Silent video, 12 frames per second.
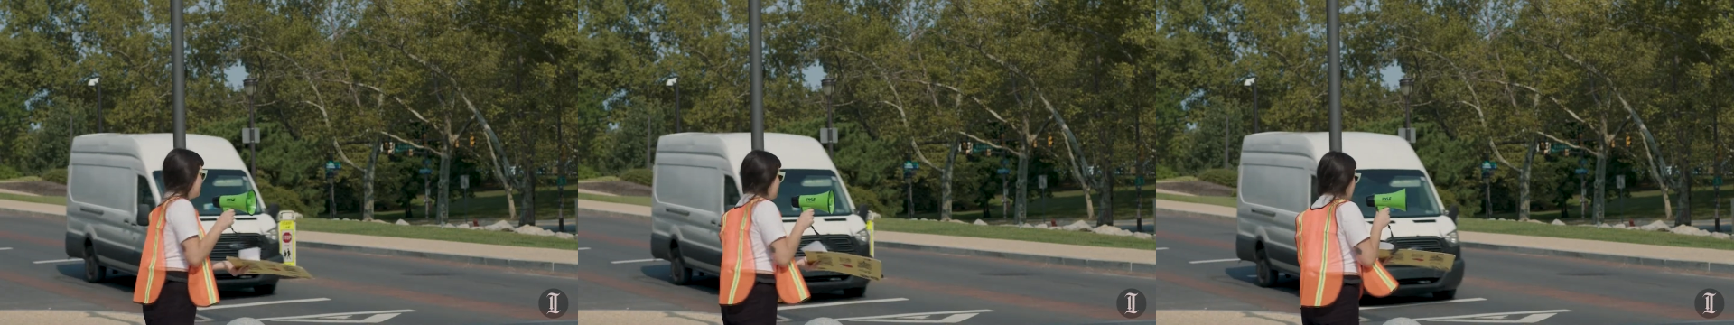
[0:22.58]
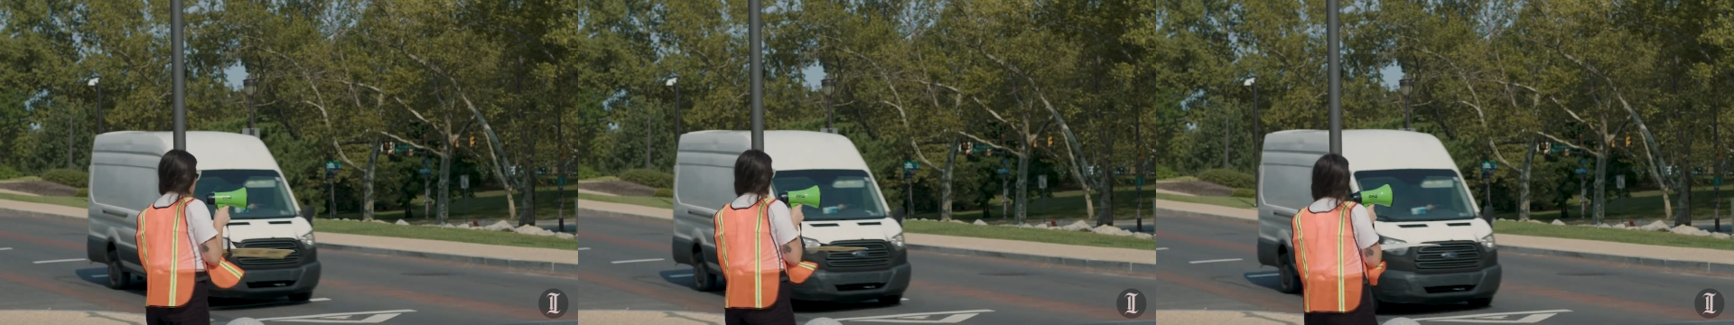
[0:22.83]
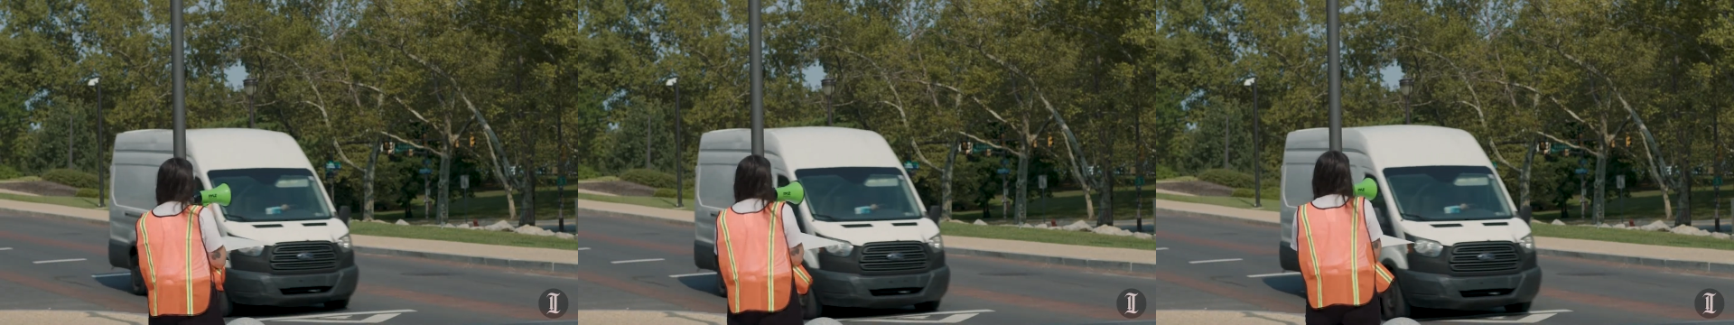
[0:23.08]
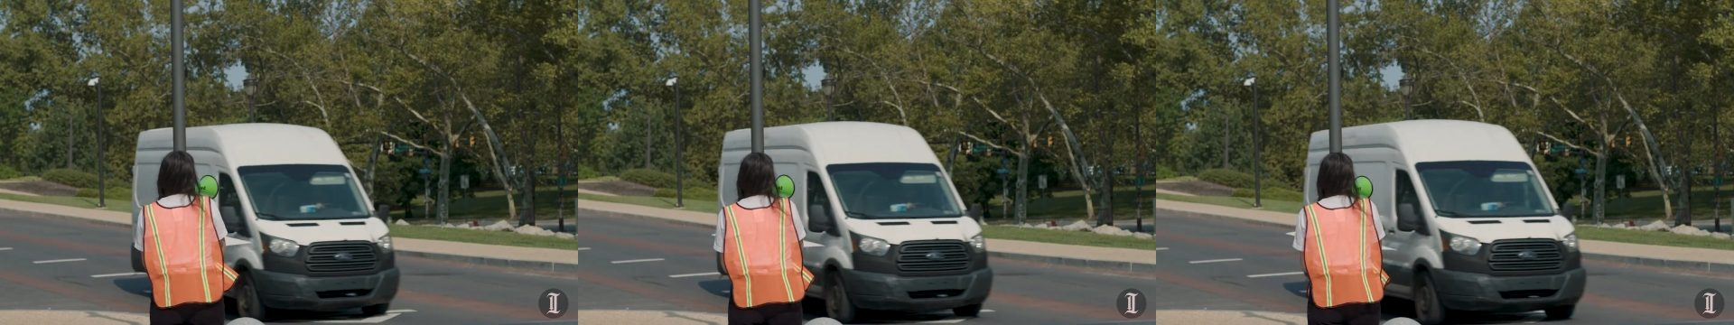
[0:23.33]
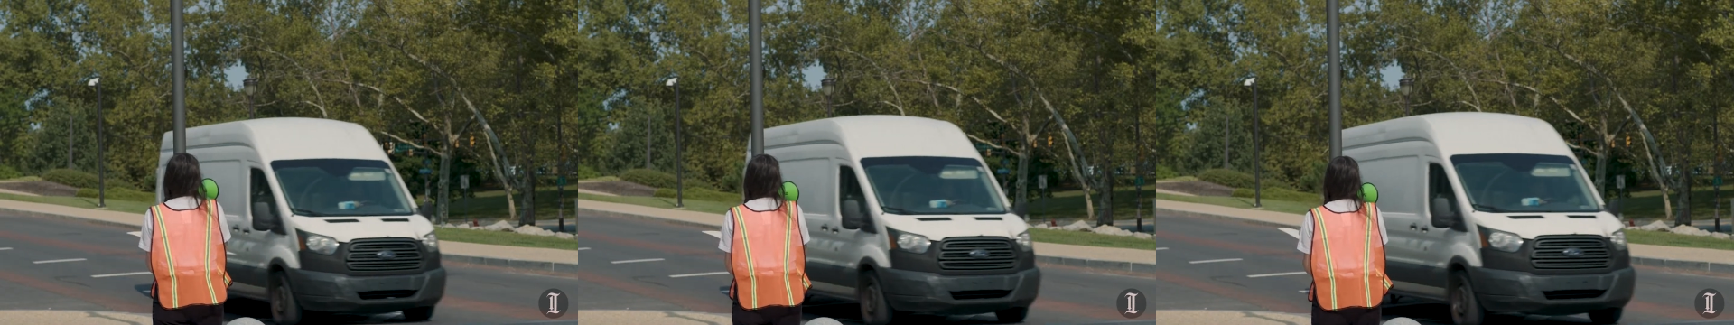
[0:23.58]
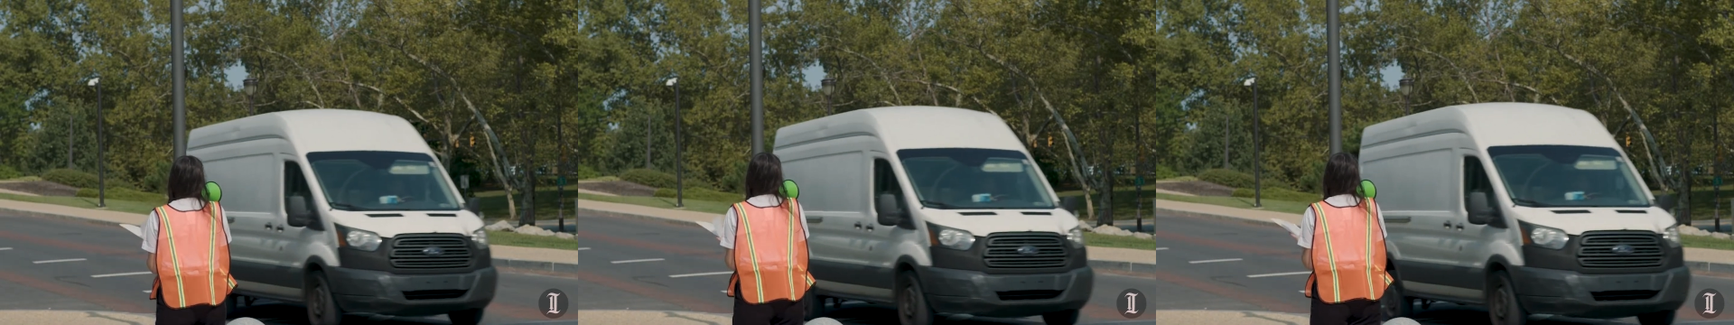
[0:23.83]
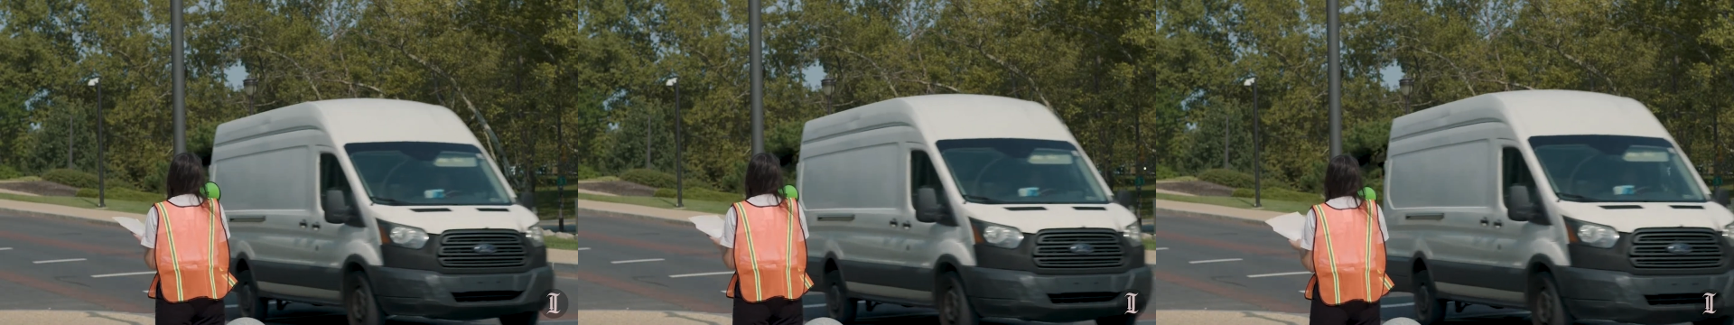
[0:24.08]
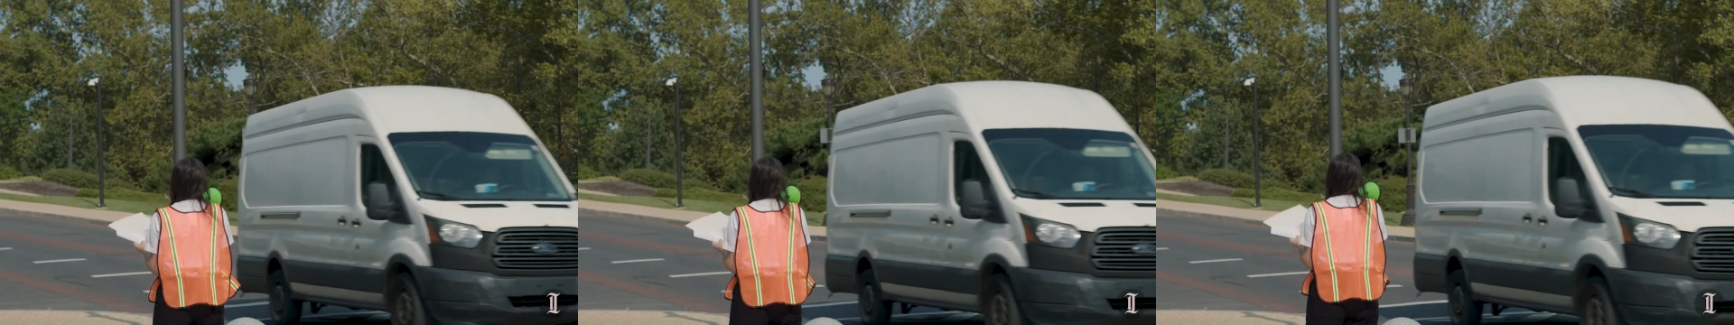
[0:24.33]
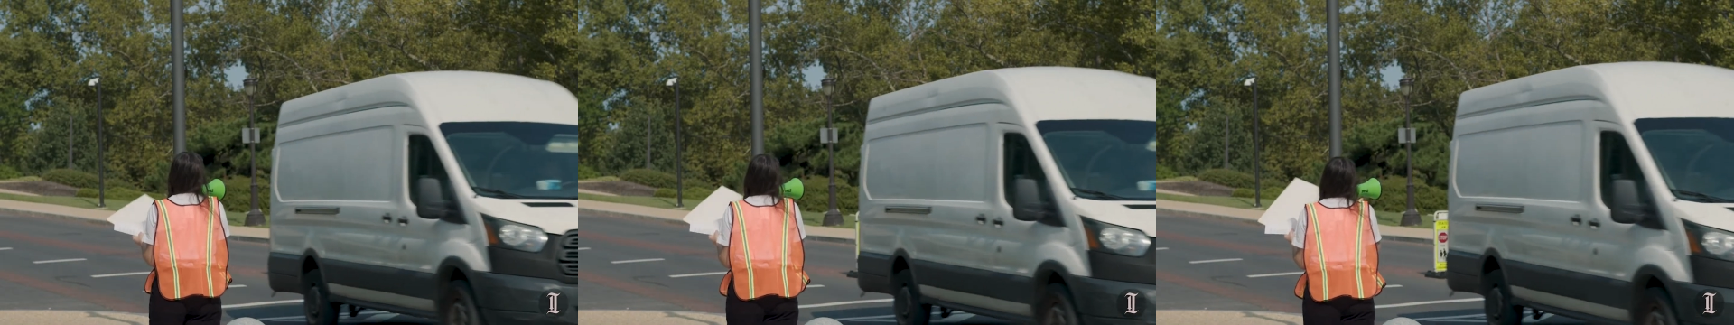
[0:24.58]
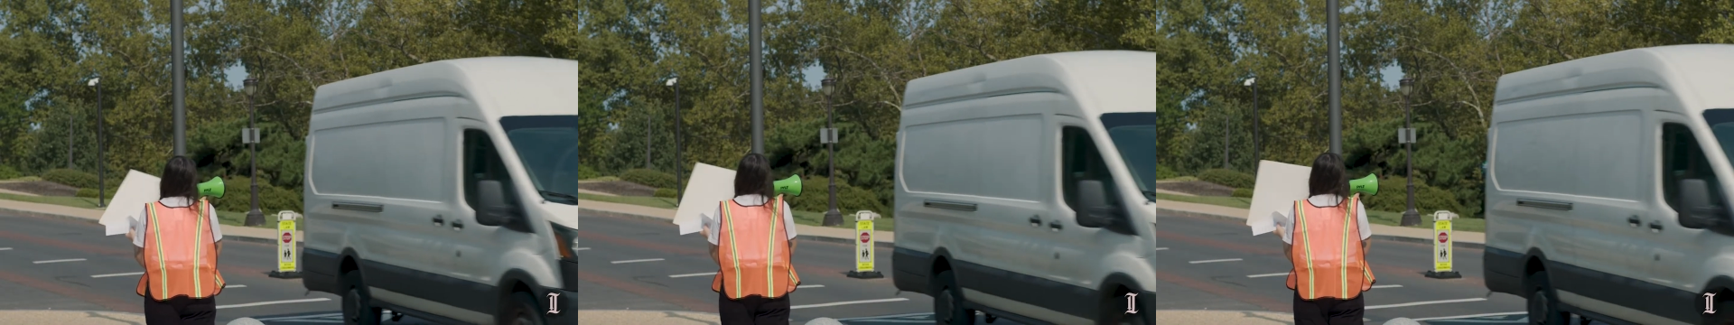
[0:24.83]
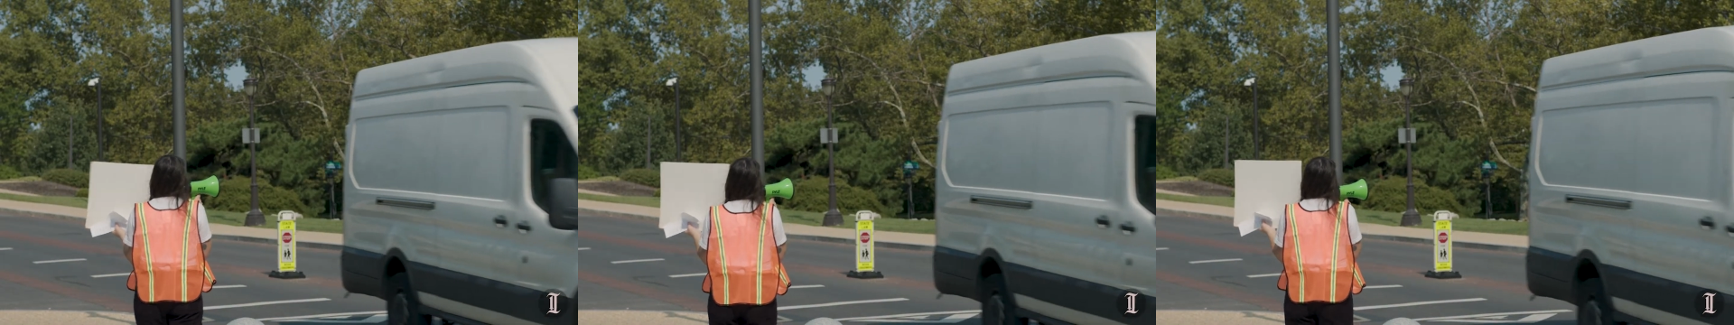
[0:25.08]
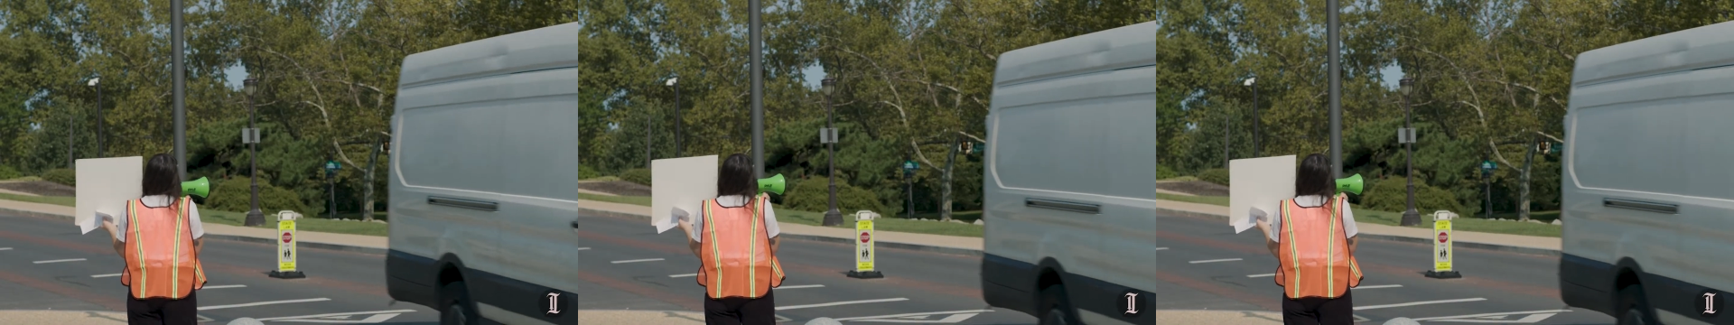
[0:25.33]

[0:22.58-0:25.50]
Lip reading: No face is visible, so there are no lips to read.